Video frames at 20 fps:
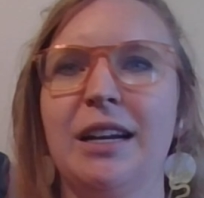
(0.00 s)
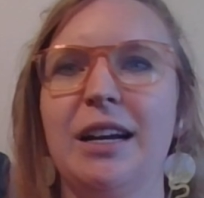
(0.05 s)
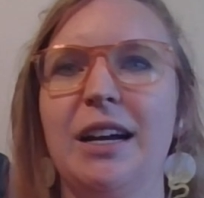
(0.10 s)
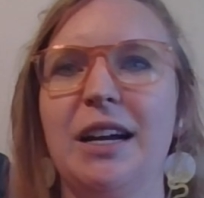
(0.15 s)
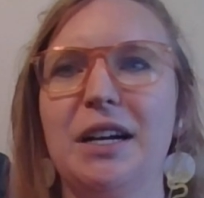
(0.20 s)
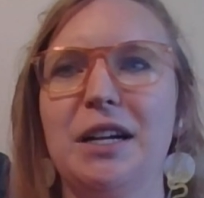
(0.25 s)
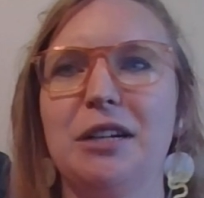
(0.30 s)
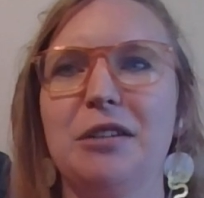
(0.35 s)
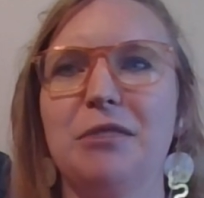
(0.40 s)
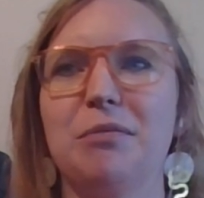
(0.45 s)

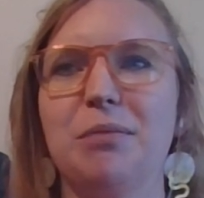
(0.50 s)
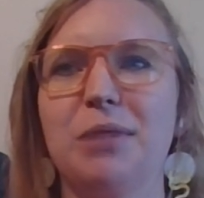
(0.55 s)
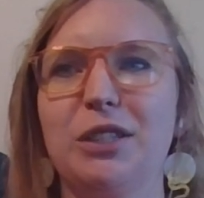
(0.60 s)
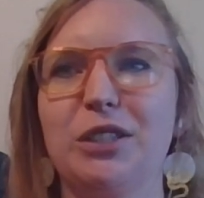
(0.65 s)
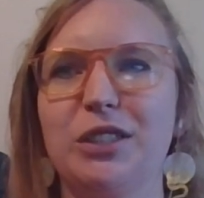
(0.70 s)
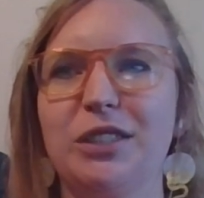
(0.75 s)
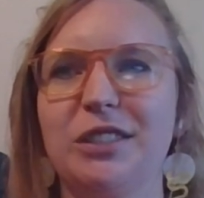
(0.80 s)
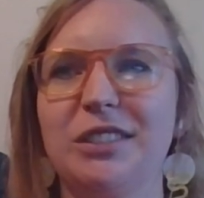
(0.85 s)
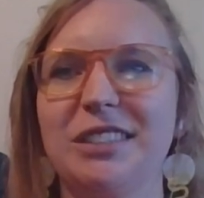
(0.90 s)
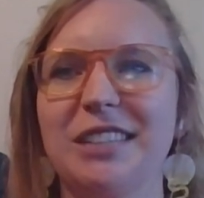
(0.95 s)
Um,
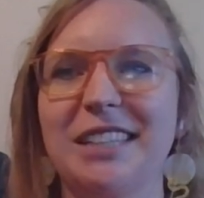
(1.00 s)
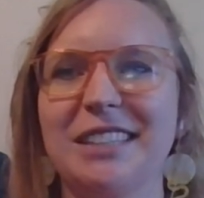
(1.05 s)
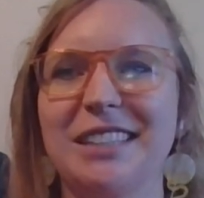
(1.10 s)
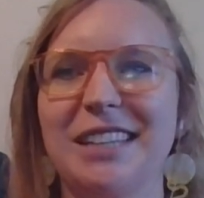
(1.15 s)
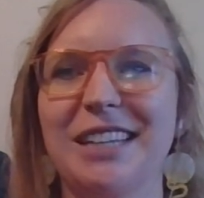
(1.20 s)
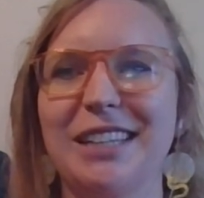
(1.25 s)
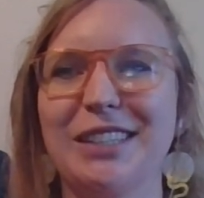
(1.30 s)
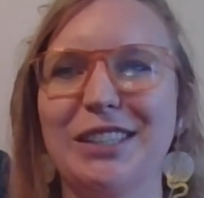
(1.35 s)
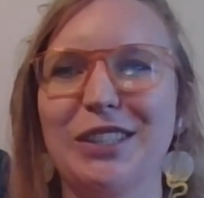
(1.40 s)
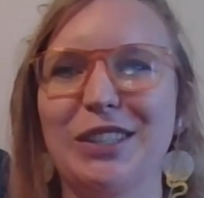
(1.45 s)
but she says
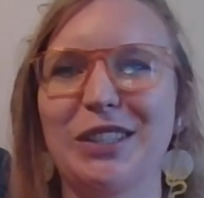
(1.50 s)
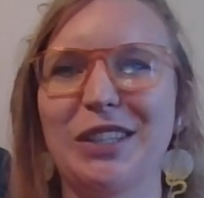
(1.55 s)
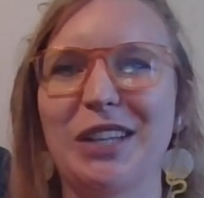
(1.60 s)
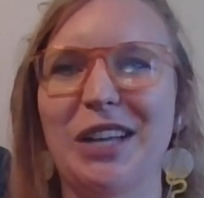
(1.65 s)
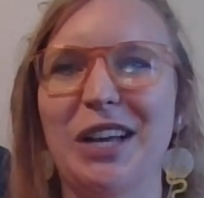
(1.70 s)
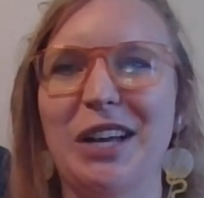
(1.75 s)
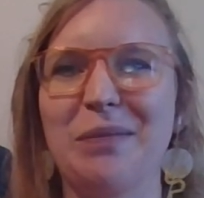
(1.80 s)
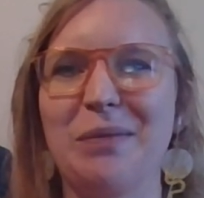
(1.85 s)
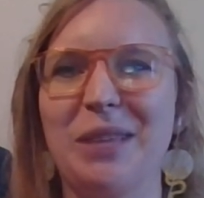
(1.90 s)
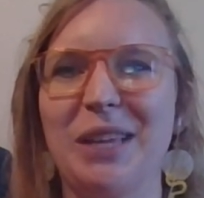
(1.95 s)
that she'll
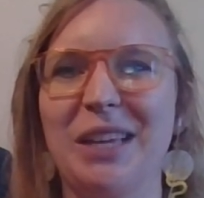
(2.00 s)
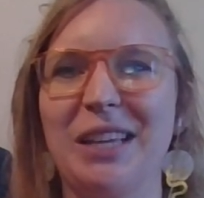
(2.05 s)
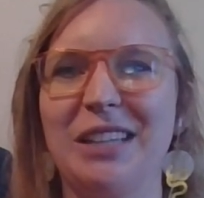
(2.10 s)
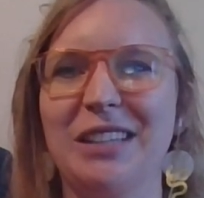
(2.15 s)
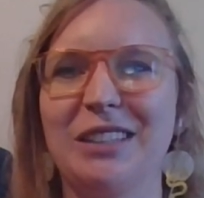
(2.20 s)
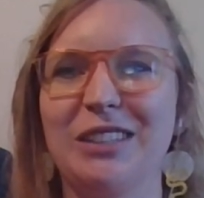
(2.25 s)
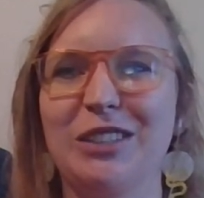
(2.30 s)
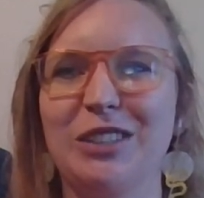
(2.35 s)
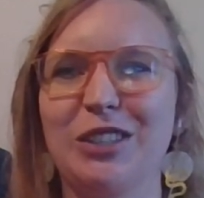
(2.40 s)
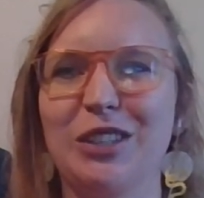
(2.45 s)
come in
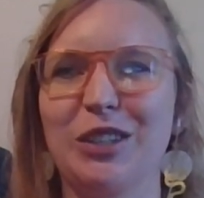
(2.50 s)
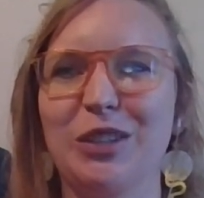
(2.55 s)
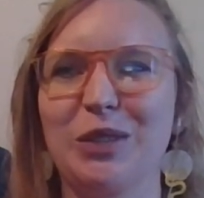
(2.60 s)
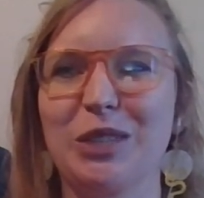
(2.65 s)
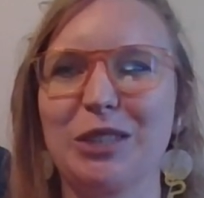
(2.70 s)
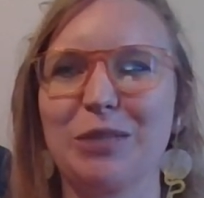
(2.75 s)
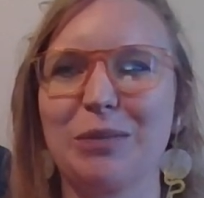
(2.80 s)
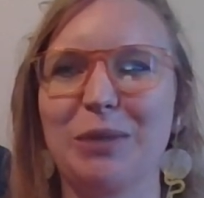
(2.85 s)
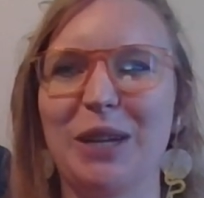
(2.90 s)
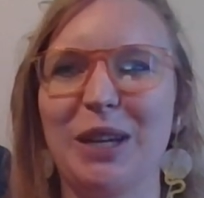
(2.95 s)
and she'll
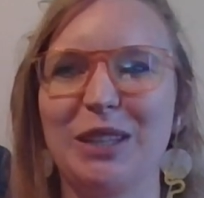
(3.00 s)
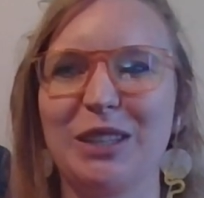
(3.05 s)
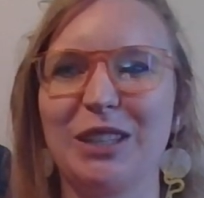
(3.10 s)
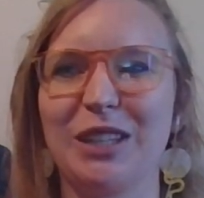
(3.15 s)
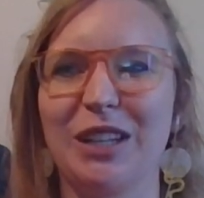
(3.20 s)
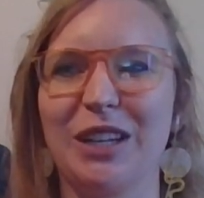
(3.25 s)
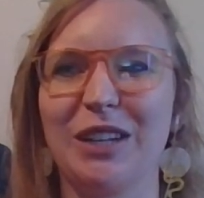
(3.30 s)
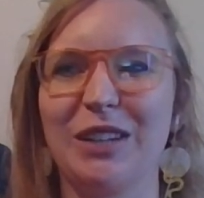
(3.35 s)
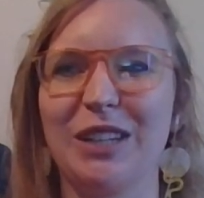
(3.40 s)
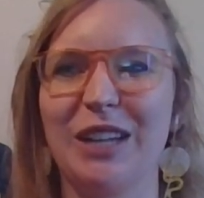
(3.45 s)
respond to
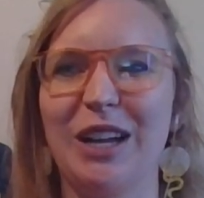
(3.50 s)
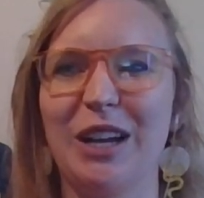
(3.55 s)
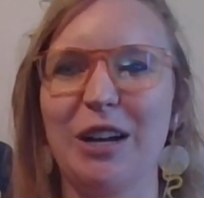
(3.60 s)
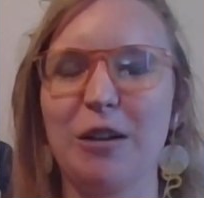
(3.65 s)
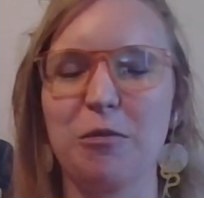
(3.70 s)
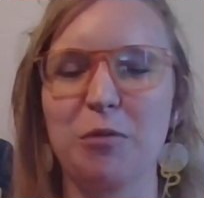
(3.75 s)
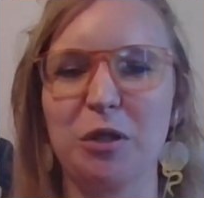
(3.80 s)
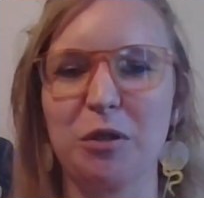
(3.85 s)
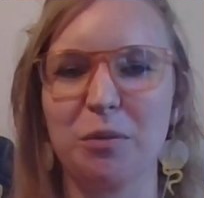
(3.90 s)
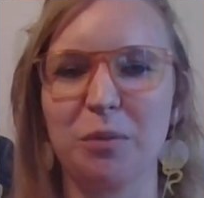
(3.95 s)
you to
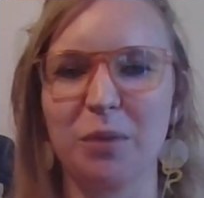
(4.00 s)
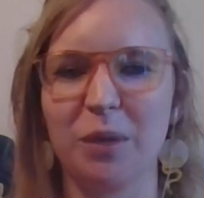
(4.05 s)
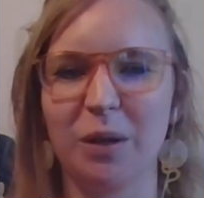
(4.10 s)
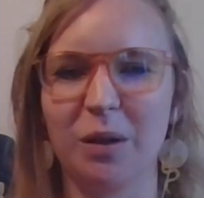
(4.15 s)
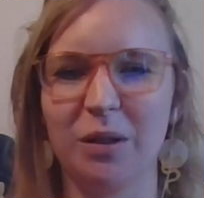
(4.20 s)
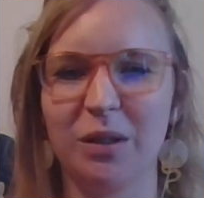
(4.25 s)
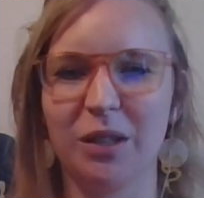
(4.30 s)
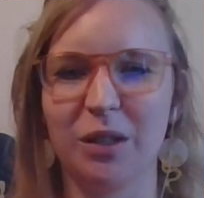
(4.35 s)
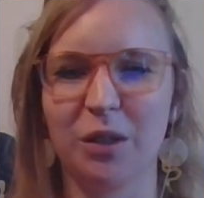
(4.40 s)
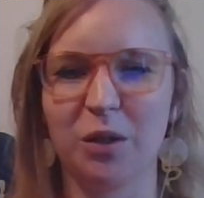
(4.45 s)
help you
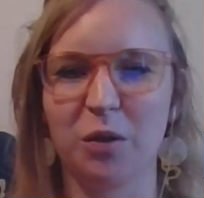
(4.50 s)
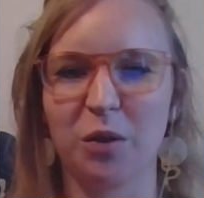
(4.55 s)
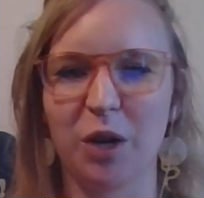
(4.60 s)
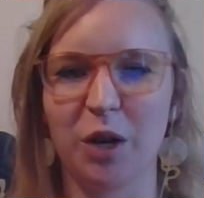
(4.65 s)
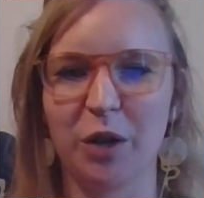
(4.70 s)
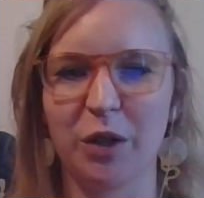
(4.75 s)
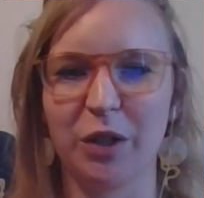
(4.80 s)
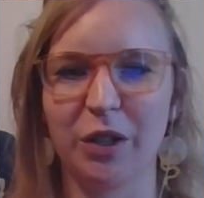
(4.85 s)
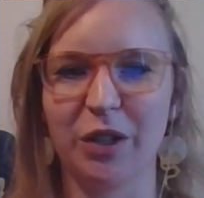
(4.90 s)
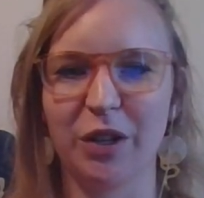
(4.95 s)
build and
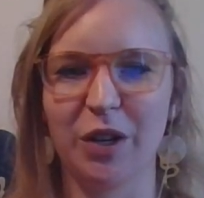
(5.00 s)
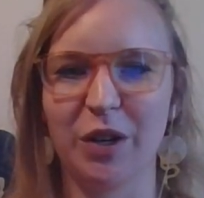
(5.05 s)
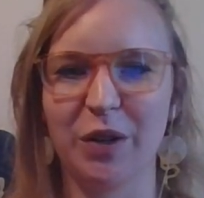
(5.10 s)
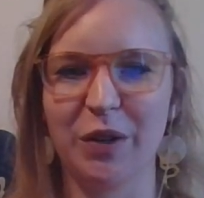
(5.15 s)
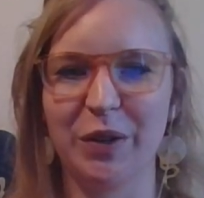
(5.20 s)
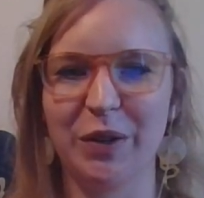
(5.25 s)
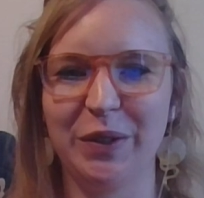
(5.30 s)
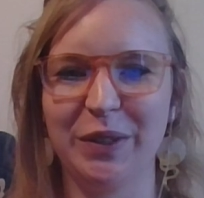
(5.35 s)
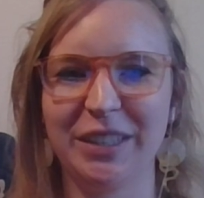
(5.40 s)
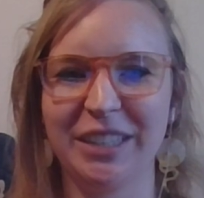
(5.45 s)
grow your
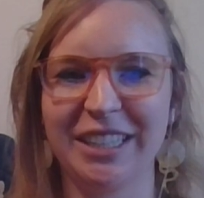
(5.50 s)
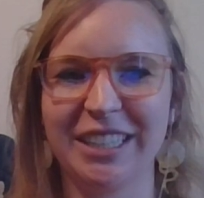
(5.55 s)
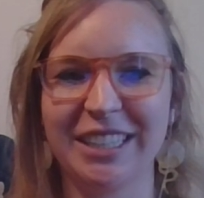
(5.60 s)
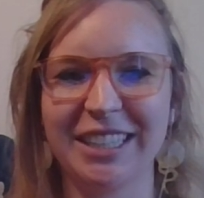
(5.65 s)
own